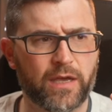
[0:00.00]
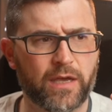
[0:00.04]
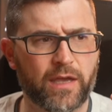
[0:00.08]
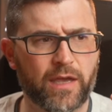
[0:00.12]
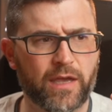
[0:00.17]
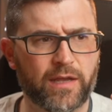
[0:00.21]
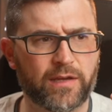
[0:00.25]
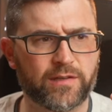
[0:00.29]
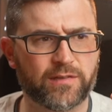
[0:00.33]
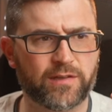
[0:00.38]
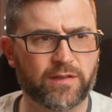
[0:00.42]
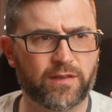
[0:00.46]

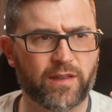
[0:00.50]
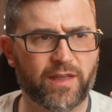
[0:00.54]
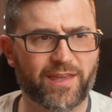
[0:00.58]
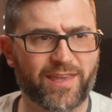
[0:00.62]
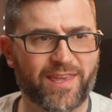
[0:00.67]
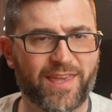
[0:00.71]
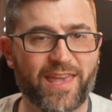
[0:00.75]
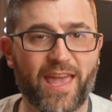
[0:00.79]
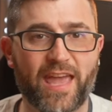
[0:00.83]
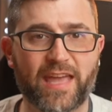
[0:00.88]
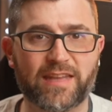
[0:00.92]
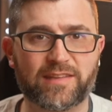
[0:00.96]
And is it like
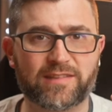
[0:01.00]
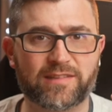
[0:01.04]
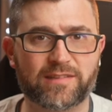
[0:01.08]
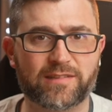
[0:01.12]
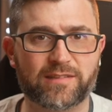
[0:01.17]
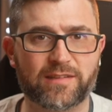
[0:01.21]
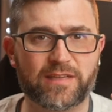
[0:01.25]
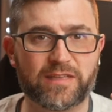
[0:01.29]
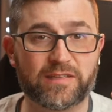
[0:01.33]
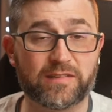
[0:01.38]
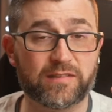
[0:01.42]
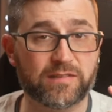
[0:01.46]
he
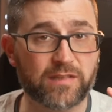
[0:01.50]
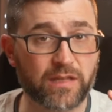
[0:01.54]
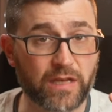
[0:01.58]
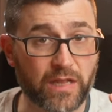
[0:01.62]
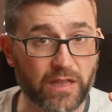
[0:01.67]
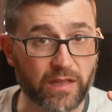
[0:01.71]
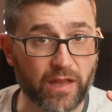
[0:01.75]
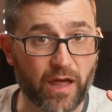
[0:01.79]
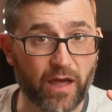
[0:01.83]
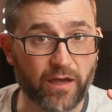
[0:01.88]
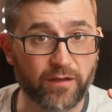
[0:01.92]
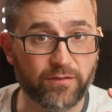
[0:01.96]
hates his
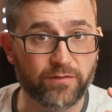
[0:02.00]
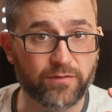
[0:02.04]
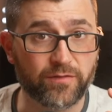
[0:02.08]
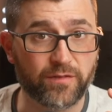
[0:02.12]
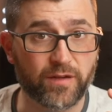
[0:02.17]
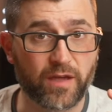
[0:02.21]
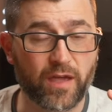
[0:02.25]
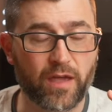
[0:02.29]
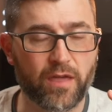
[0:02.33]
city life?